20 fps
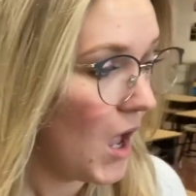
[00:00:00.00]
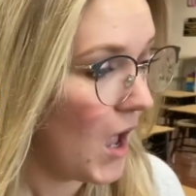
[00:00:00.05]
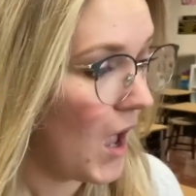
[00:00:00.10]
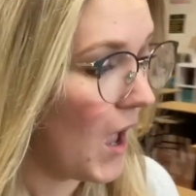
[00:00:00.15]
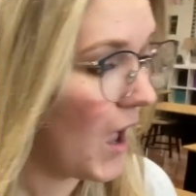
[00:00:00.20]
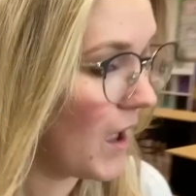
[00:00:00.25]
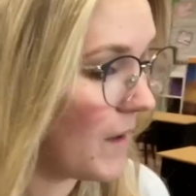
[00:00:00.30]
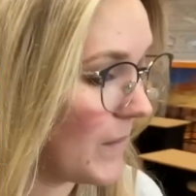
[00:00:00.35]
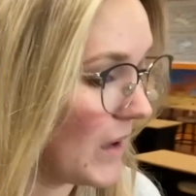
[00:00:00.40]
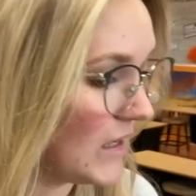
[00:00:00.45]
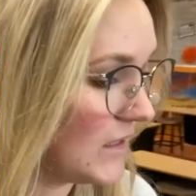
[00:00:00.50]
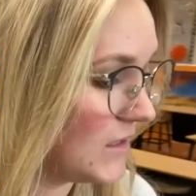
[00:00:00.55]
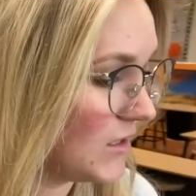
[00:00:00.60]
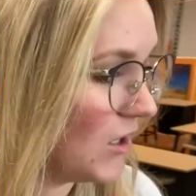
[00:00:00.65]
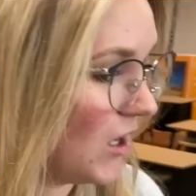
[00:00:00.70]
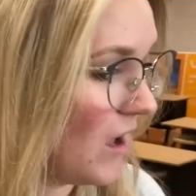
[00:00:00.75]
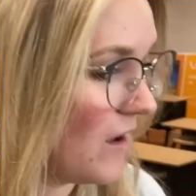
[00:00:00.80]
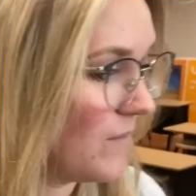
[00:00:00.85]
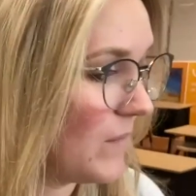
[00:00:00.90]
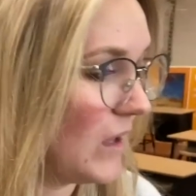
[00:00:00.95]
Um, I still
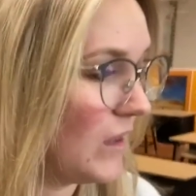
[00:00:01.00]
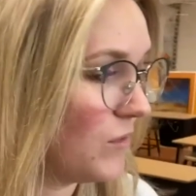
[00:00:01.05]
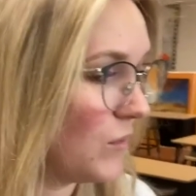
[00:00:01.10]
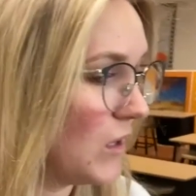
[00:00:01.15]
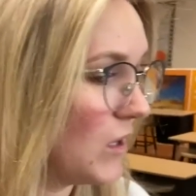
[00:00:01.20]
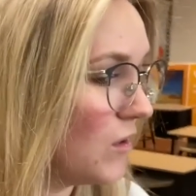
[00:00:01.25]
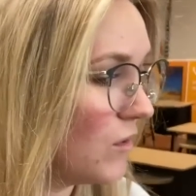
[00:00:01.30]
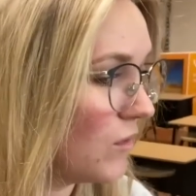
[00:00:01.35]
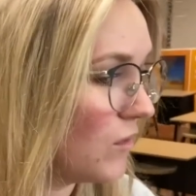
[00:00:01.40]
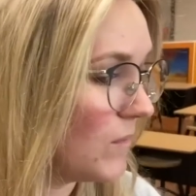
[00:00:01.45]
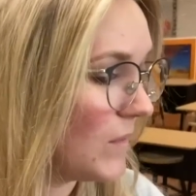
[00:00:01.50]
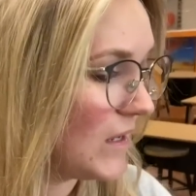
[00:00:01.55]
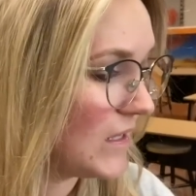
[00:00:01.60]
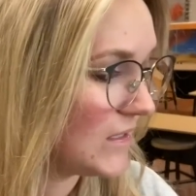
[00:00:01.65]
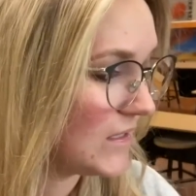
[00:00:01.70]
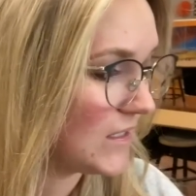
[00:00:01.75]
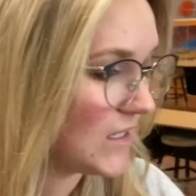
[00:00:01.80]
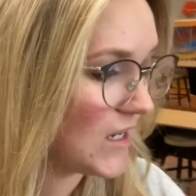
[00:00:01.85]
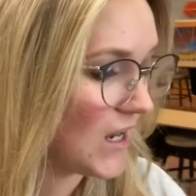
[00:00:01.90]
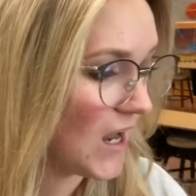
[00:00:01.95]
have my three Google
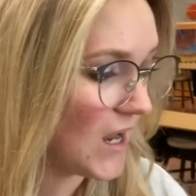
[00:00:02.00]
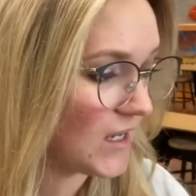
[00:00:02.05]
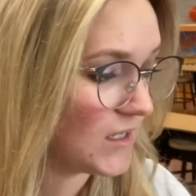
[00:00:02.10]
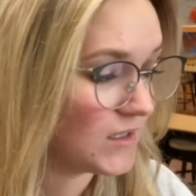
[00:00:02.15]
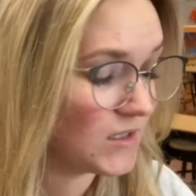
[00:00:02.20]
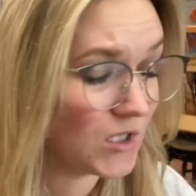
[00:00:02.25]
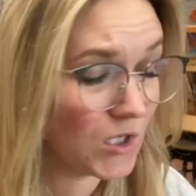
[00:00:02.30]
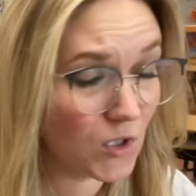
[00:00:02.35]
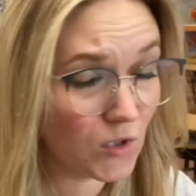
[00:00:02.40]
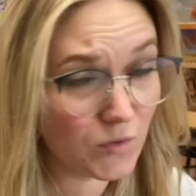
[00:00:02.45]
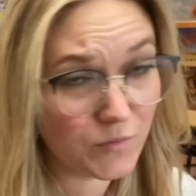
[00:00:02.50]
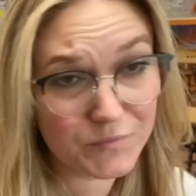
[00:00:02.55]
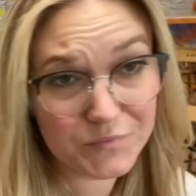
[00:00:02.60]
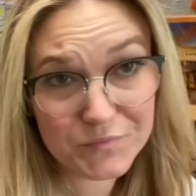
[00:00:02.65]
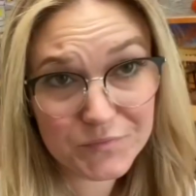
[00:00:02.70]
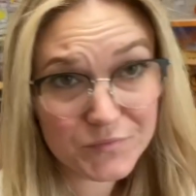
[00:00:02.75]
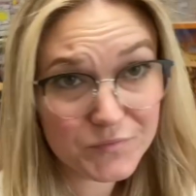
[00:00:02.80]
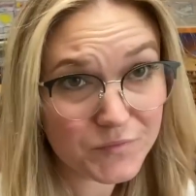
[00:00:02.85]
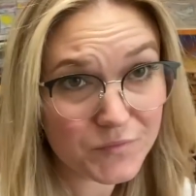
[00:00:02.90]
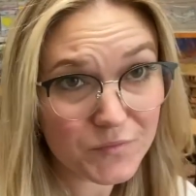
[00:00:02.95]
Meets today, so
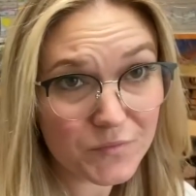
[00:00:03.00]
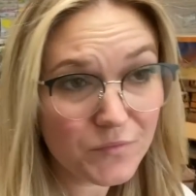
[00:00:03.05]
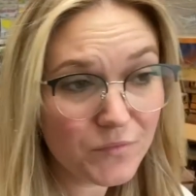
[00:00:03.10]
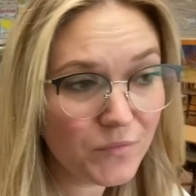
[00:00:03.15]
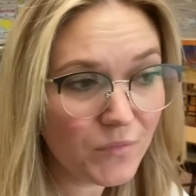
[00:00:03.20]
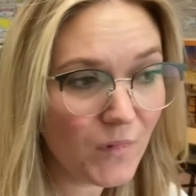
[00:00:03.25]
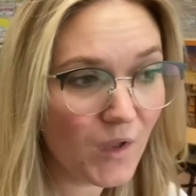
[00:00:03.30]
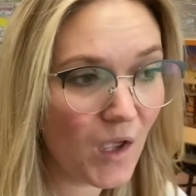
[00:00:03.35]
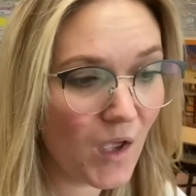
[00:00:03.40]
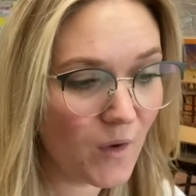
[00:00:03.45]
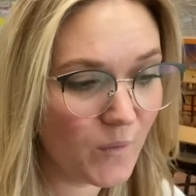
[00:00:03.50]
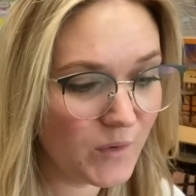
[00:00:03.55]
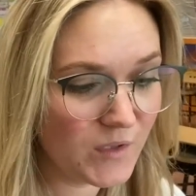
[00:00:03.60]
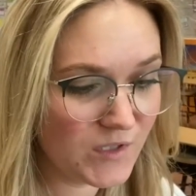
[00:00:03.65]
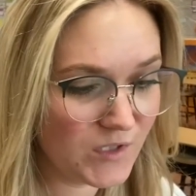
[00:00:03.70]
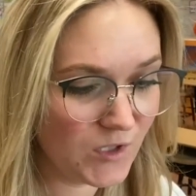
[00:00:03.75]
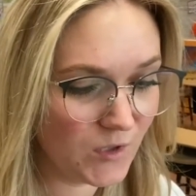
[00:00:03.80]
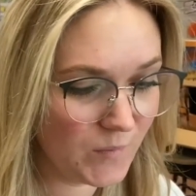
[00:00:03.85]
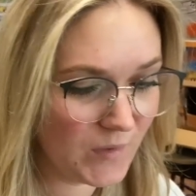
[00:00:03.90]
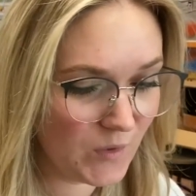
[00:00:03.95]
I will
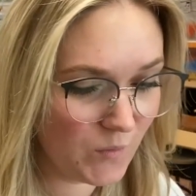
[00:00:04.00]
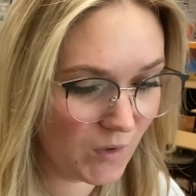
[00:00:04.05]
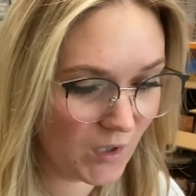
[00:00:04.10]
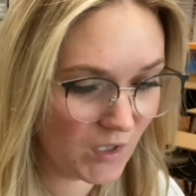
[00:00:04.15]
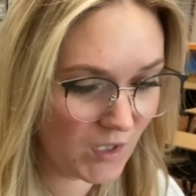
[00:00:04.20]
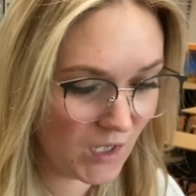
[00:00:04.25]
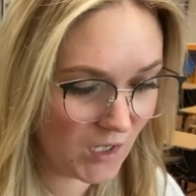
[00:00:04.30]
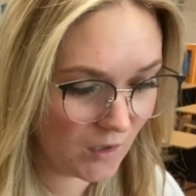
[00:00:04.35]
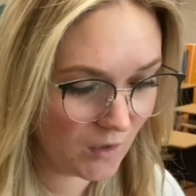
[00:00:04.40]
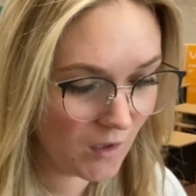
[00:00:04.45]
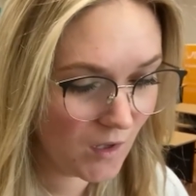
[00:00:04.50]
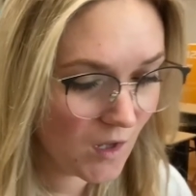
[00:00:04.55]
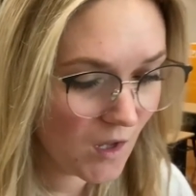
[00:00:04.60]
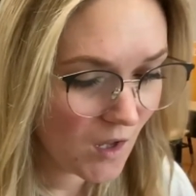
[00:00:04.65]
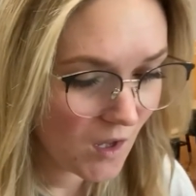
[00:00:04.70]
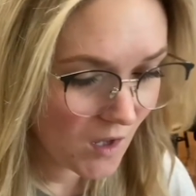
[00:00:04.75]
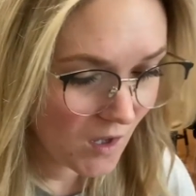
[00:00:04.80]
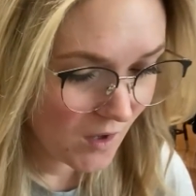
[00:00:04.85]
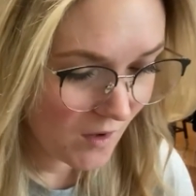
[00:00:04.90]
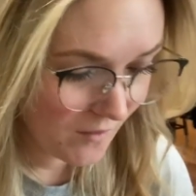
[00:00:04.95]
still be working
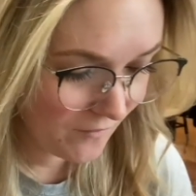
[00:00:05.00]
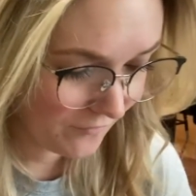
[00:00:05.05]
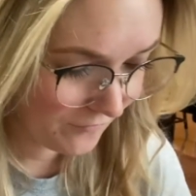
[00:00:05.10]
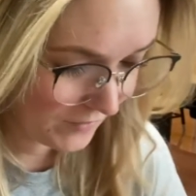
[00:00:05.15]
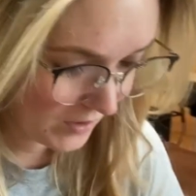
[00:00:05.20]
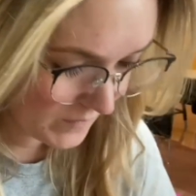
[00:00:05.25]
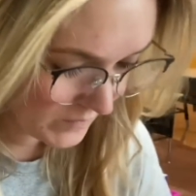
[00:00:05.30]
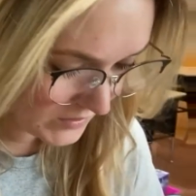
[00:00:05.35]
from